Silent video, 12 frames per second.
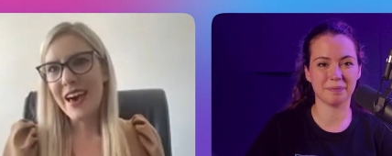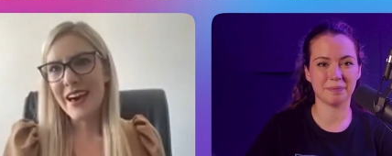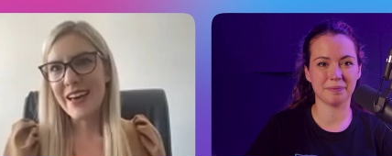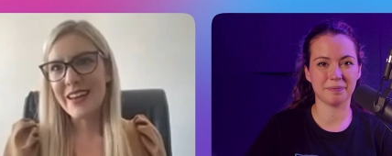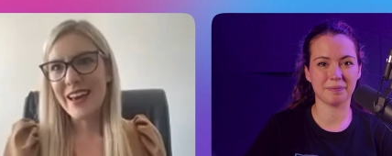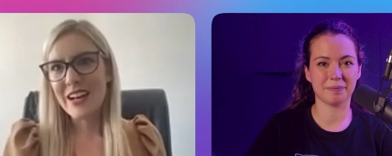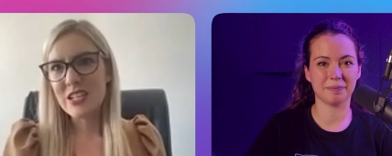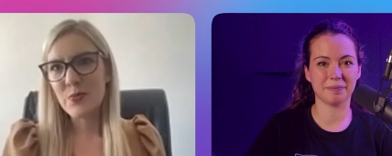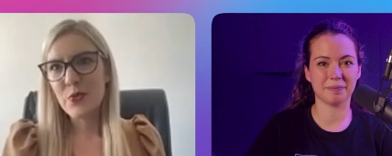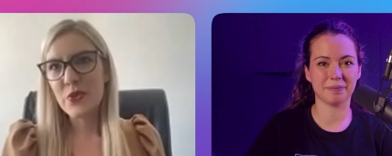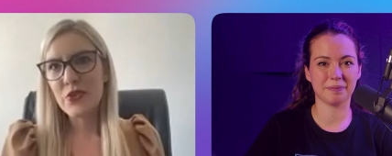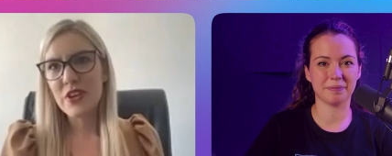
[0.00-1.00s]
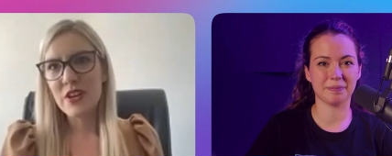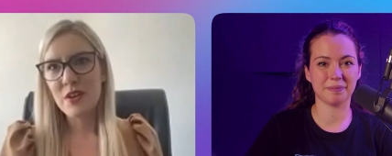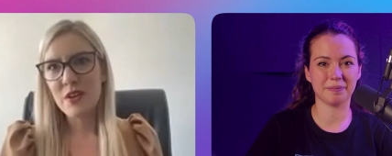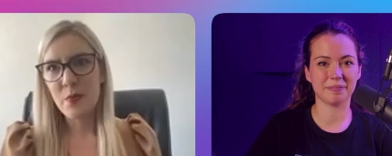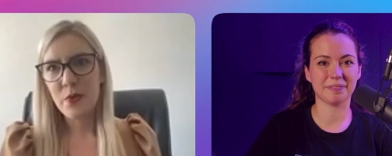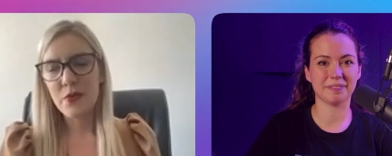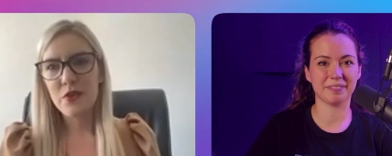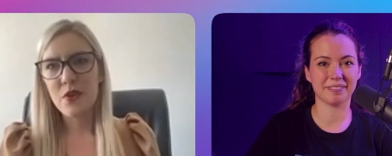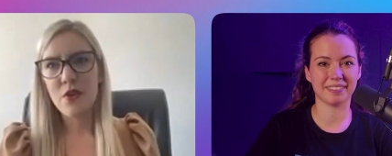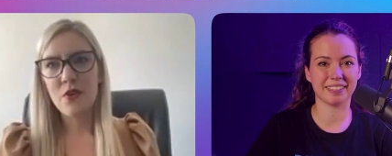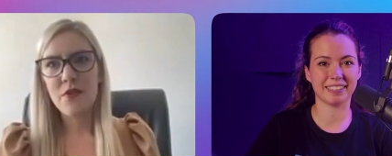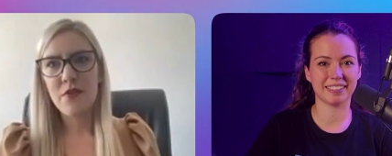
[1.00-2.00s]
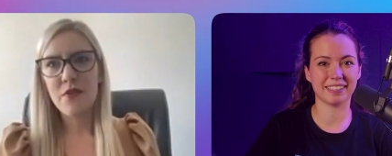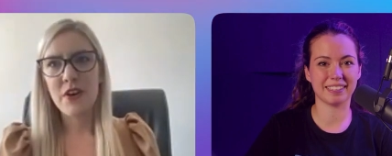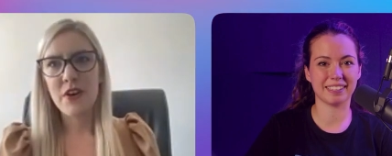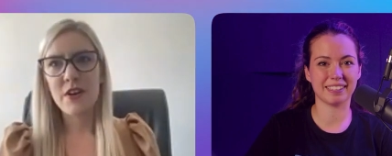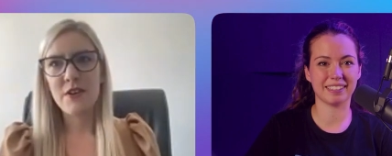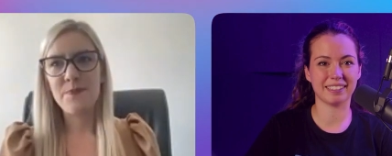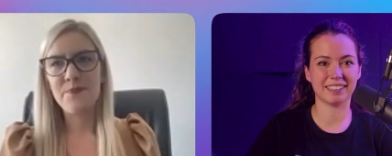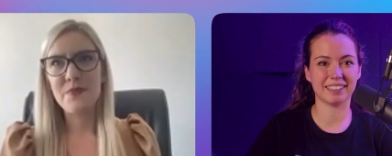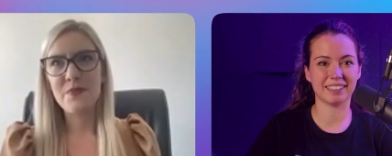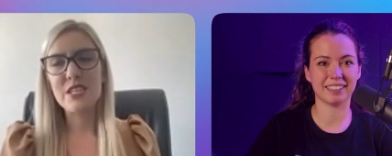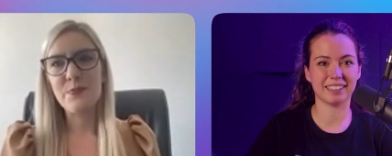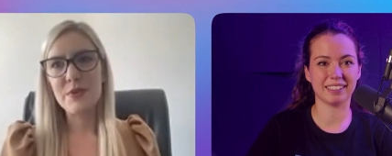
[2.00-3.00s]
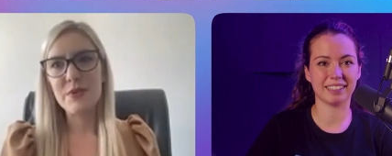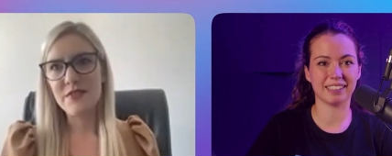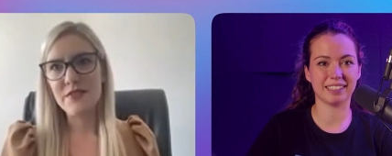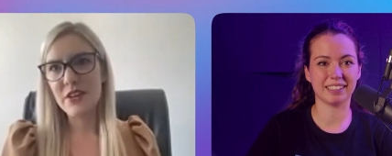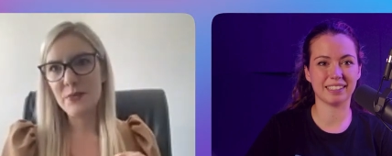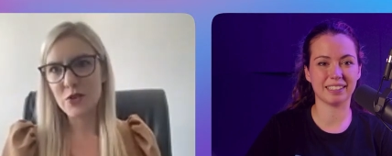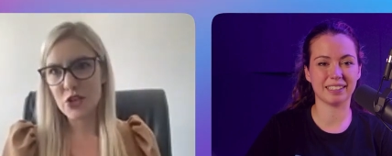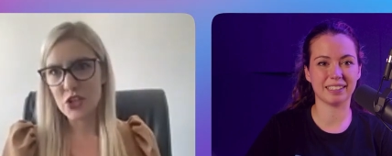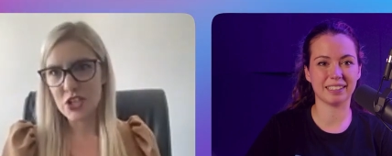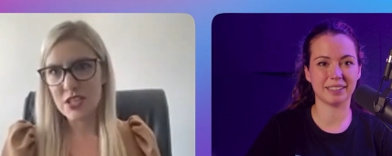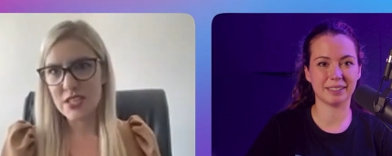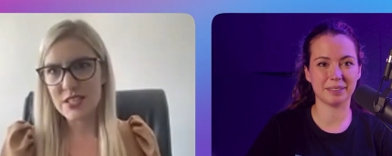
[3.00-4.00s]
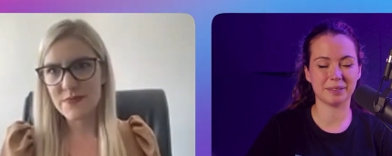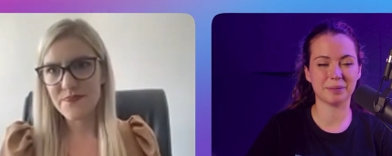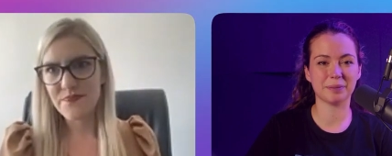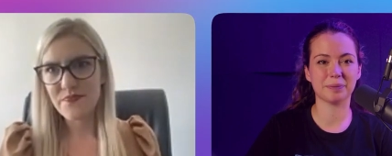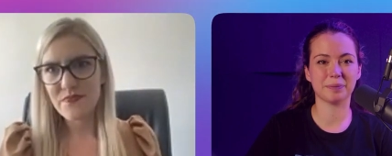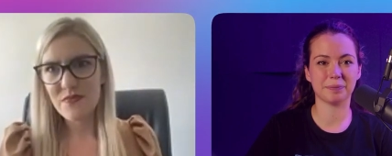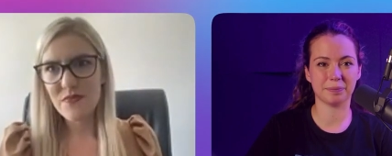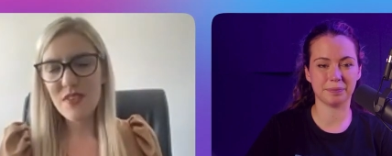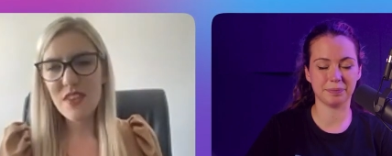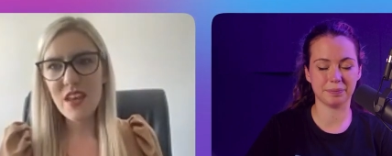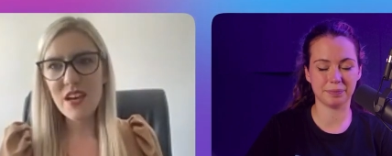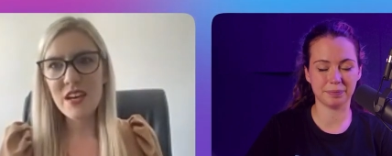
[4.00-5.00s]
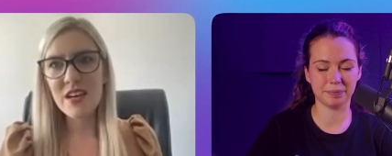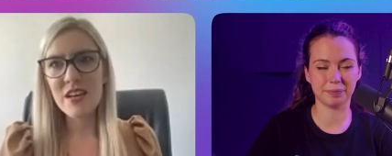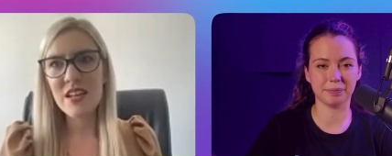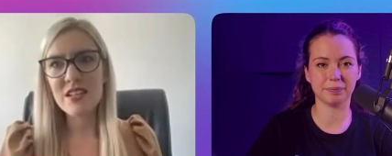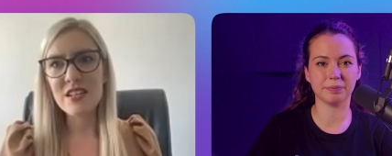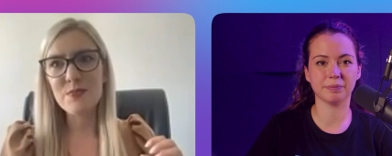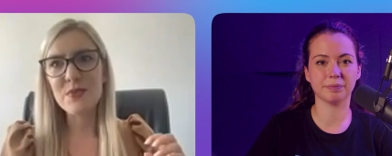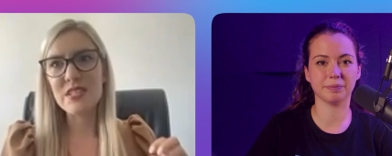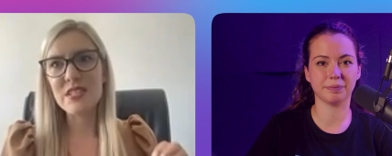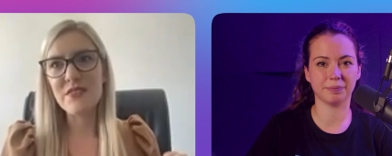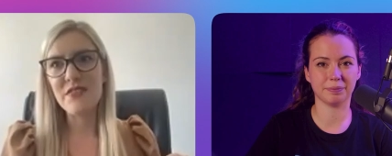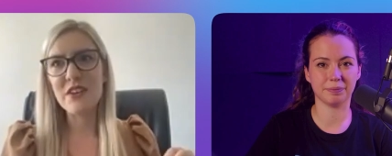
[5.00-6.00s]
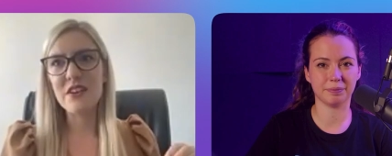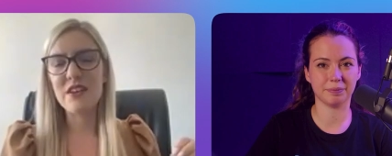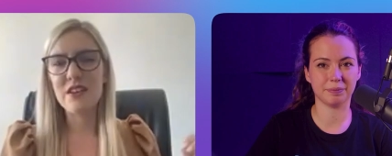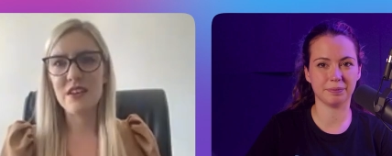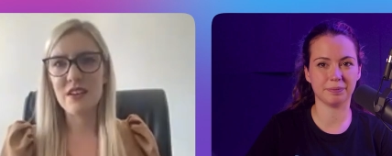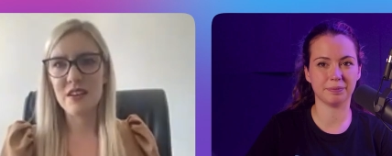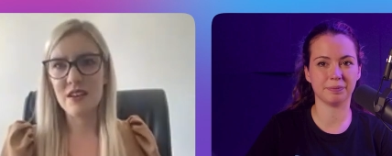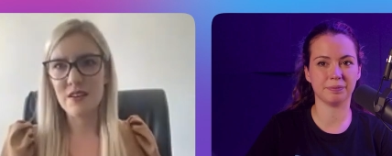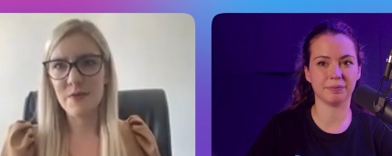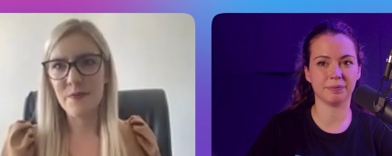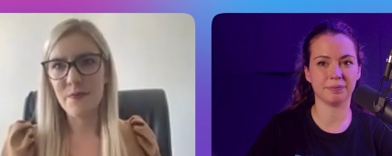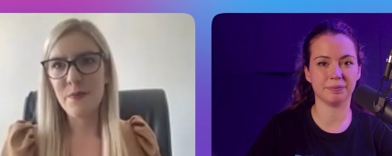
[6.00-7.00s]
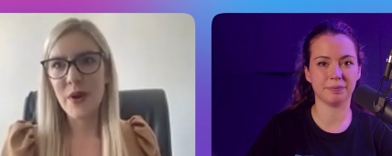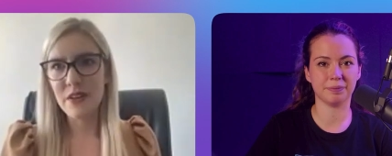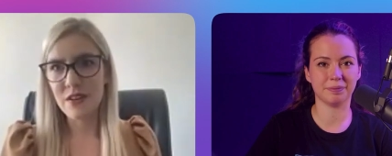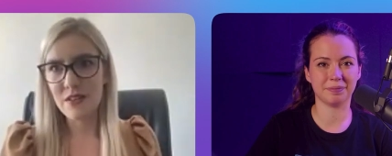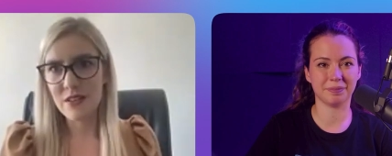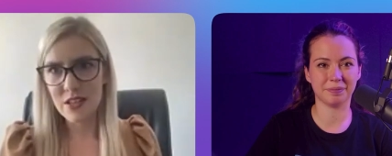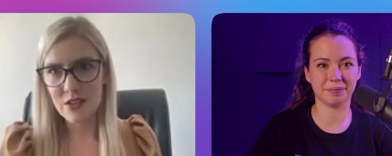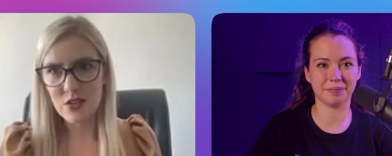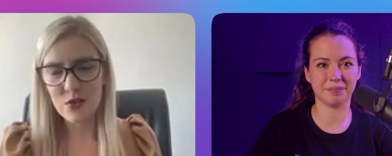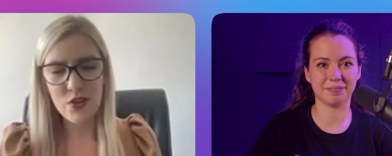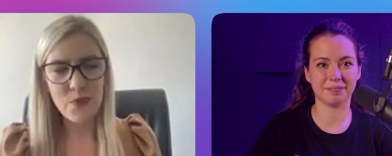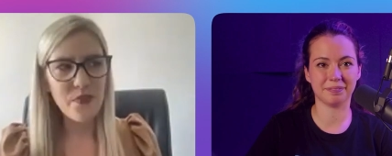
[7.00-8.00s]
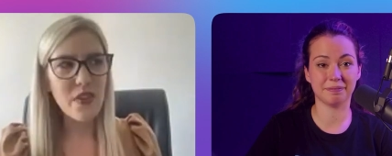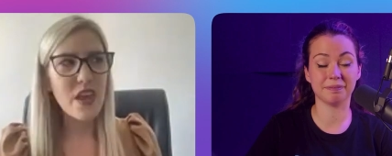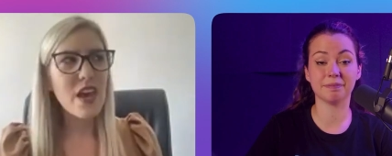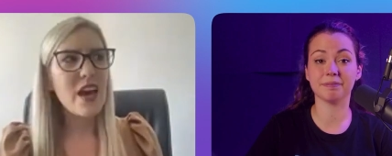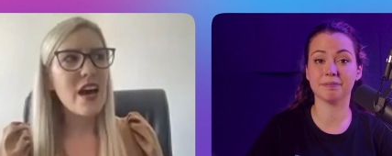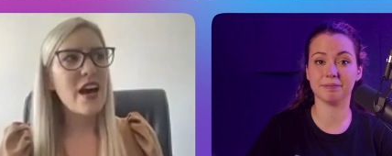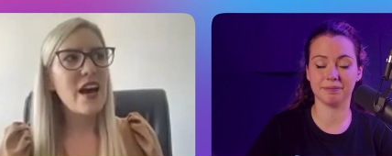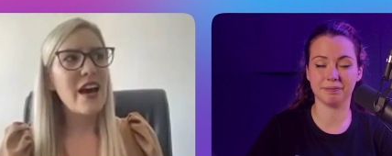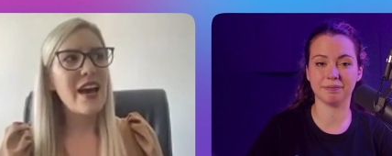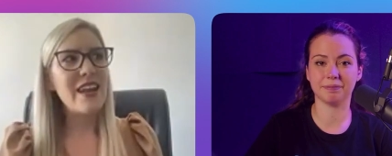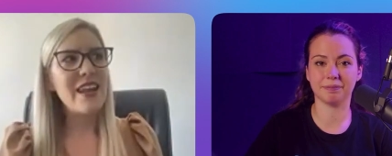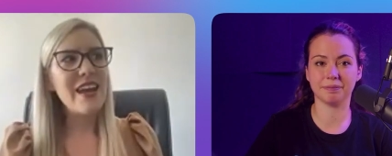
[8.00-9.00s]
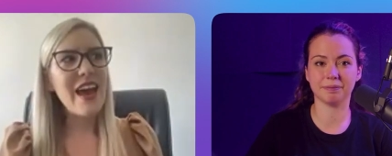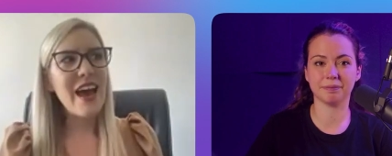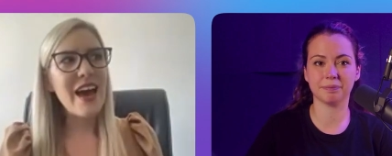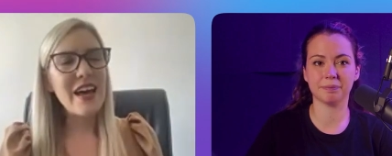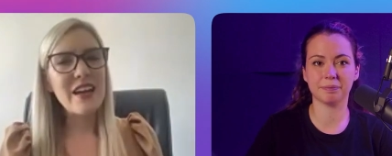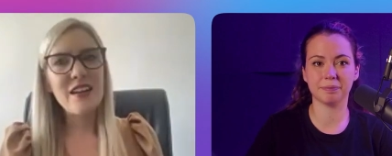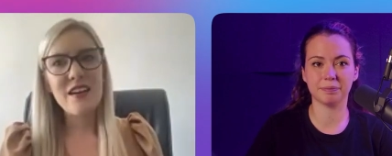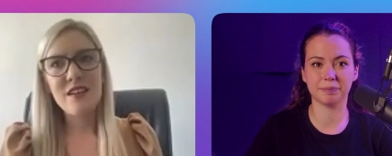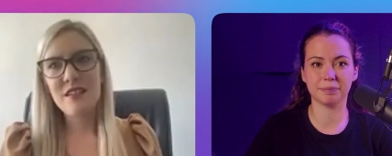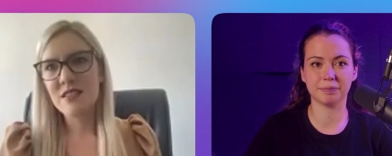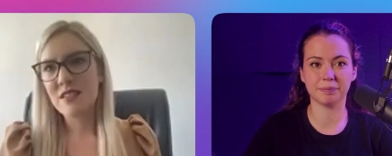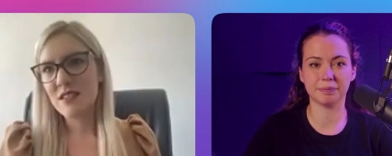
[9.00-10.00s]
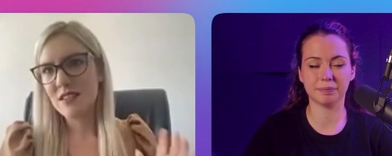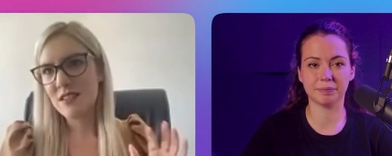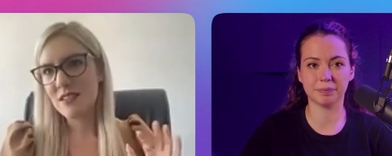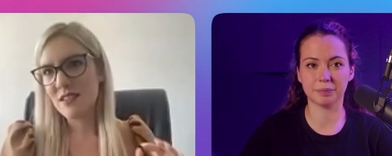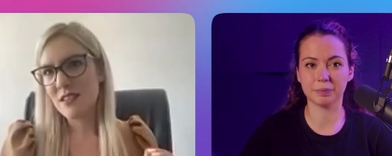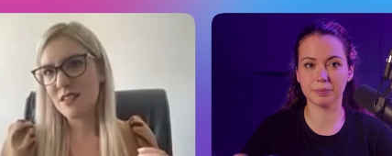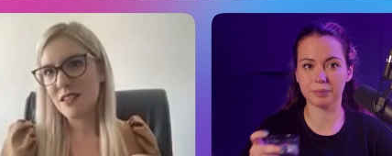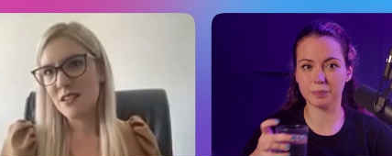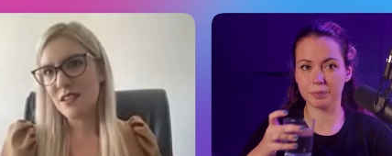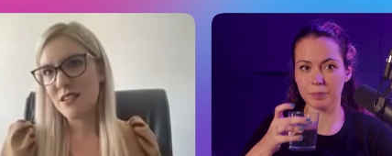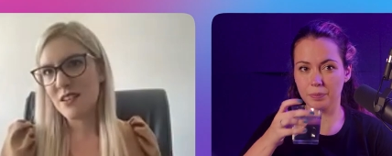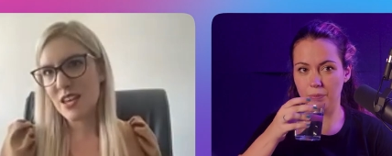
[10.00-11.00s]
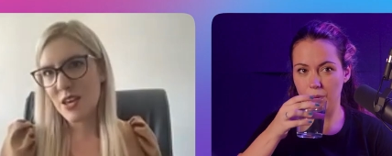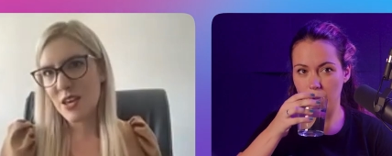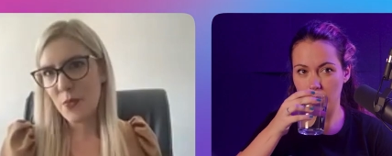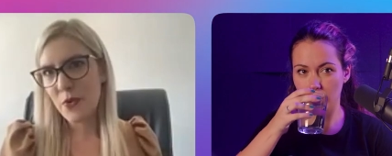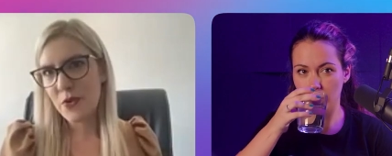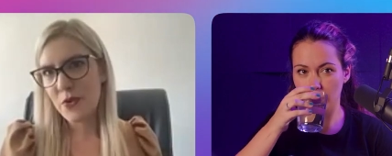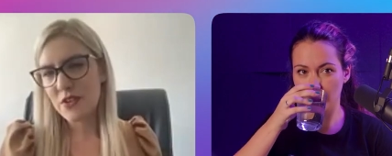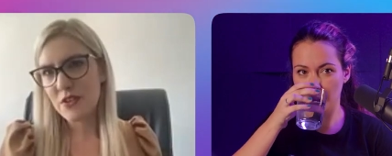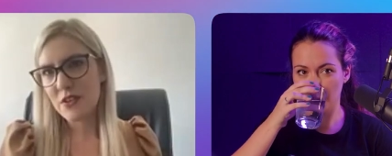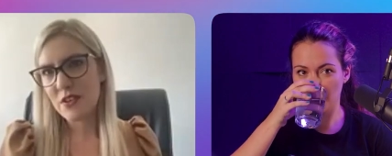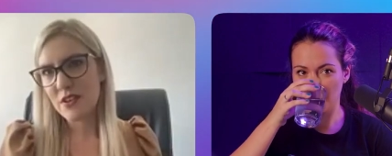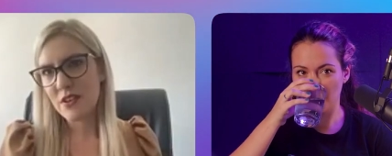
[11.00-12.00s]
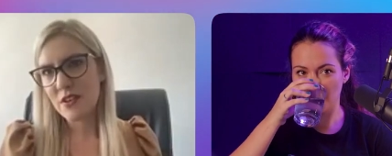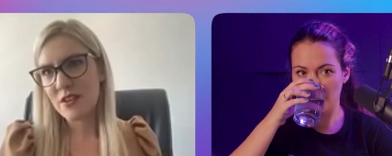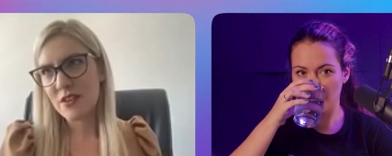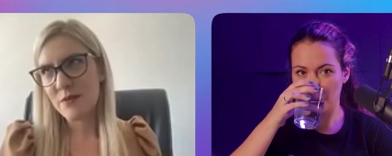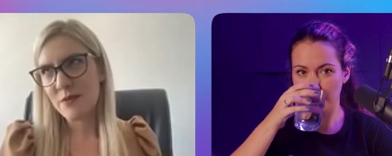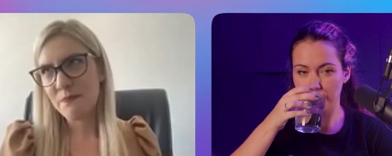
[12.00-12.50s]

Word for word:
Speaker 1: had export and import of uh, specific machines uh, in a specific uh, medical industry. Mm -hmm. uh, and they had the, the, the imports uh,